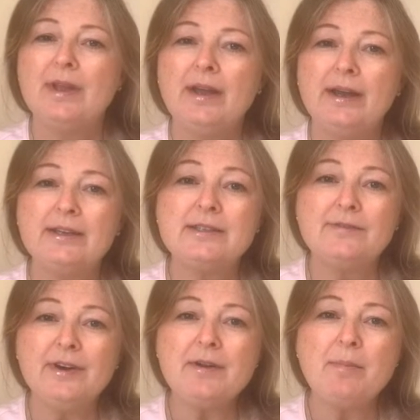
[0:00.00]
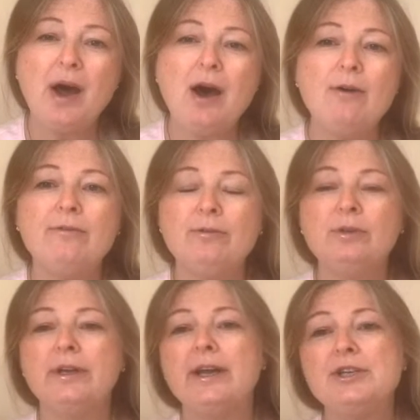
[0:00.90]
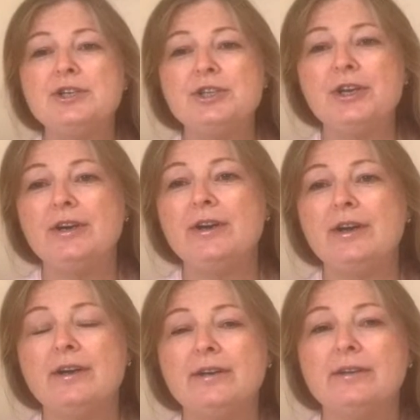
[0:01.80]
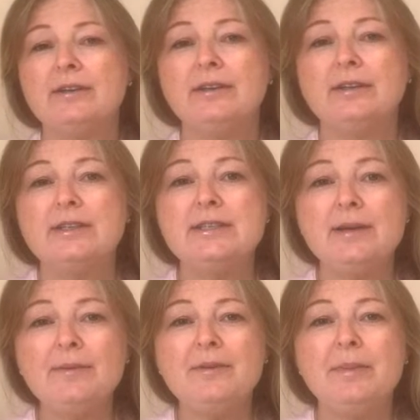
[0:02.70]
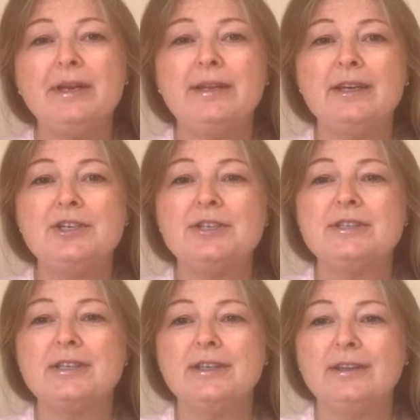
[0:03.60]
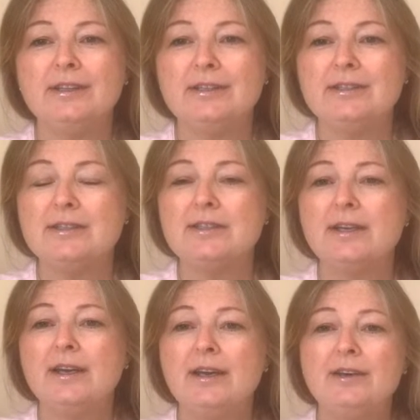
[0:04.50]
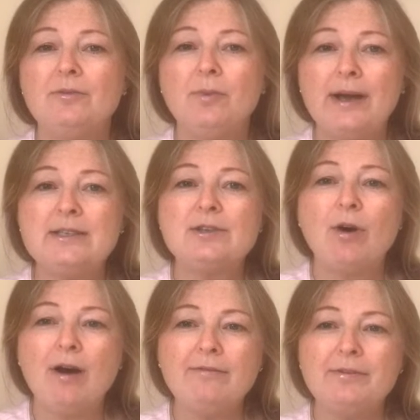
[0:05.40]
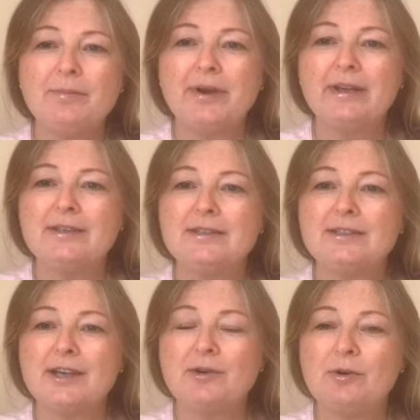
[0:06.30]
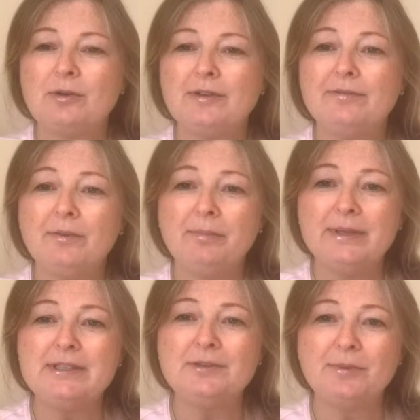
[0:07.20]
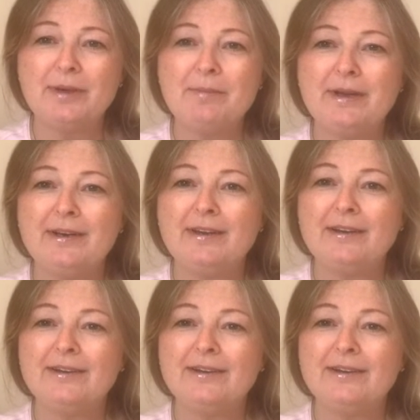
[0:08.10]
And it's very powerful. And I share some of the meditations in these wise coffee breaks, as I call them, for busy women.